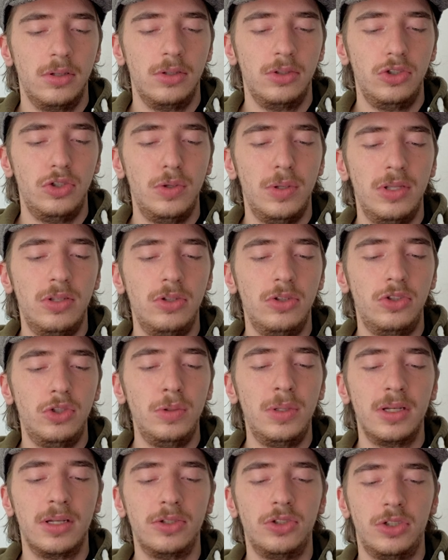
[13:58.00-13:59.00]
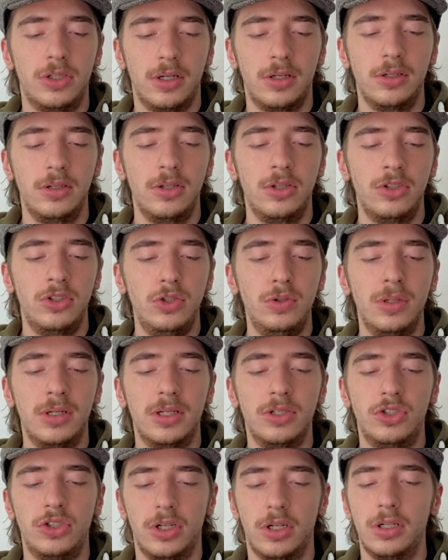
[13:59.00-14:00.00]
Judicature,
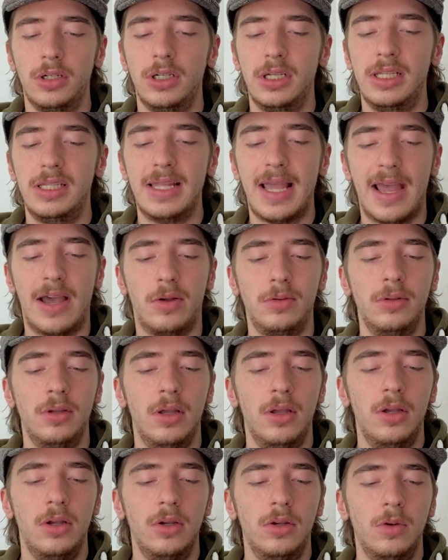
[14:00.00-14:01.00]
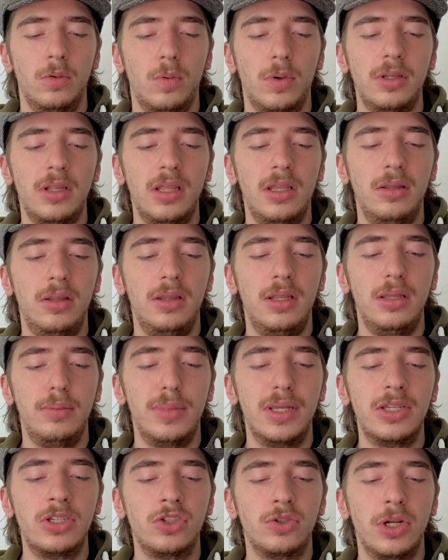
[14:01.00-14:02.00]
noun, 1, the
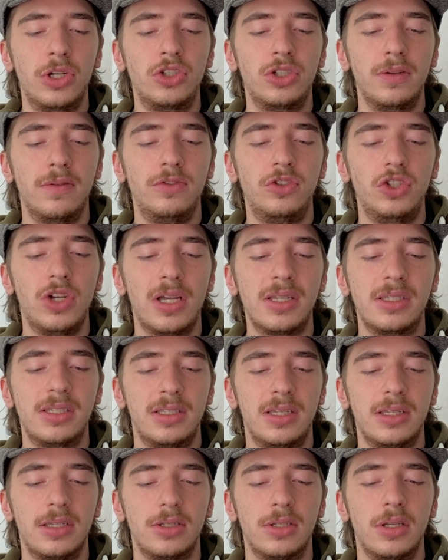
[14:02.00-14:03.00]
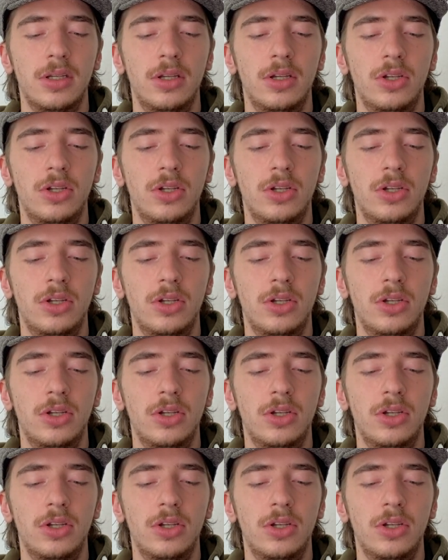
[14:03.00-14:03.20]
administration of justice.